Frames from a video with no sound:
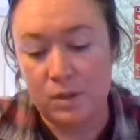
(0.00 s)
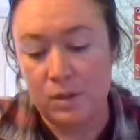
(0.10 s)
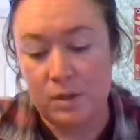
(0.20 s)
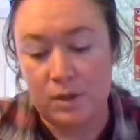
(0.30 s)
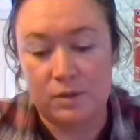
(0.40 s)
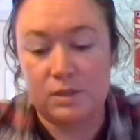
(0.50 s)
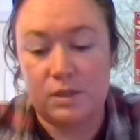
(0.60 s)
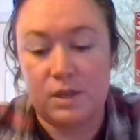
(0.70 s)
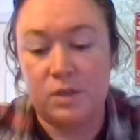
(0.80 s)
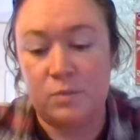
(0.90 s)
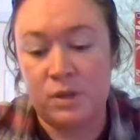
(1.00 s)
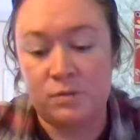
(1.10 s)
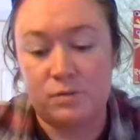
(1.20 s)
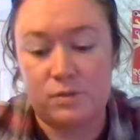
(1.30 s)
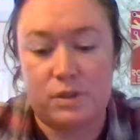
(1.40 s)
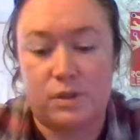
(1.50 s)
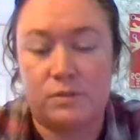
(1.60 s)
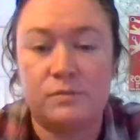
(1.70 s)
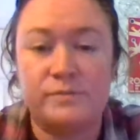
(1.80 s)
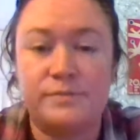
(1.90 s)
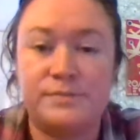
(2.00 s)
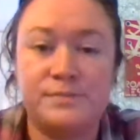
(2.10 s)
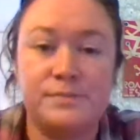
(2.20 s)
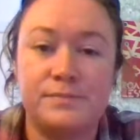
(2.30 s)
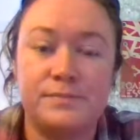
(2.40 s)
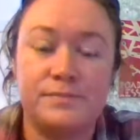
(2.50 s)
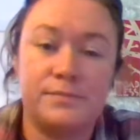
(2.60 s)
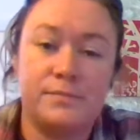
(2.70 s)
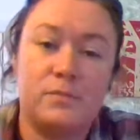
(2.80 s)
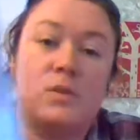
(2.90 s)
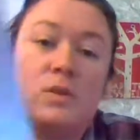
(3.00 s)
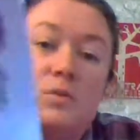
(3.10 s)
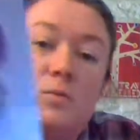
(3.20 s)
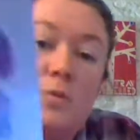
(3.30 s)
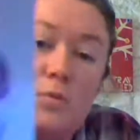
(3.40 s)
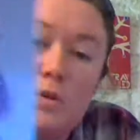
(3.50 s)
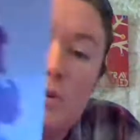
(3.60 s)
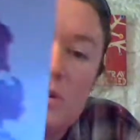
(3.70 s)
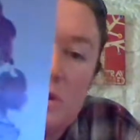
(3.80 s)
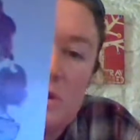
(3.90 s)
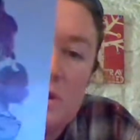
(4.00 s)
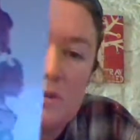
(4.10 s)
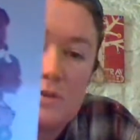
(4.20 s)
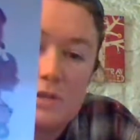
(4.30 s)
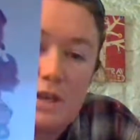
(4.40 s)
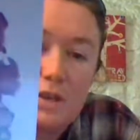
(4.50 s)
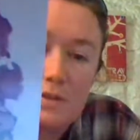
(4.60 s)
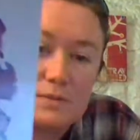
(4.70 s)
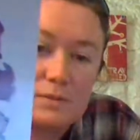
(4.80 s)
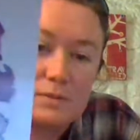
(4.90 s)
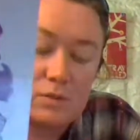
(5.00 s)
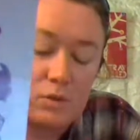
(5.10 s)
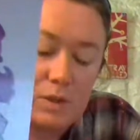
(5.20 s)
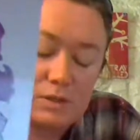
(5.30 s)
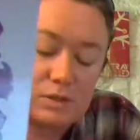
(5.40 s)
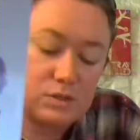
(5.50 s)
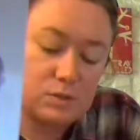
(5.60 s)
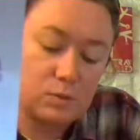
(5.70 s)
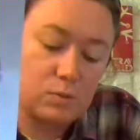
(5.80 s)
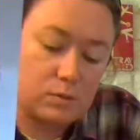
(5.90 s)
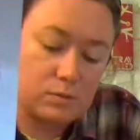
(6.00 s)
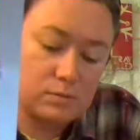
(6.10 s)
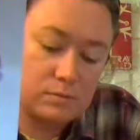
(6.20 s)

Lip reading: Here I see the Eight of Pentacles here. You want to work on yourselves. Go back to school.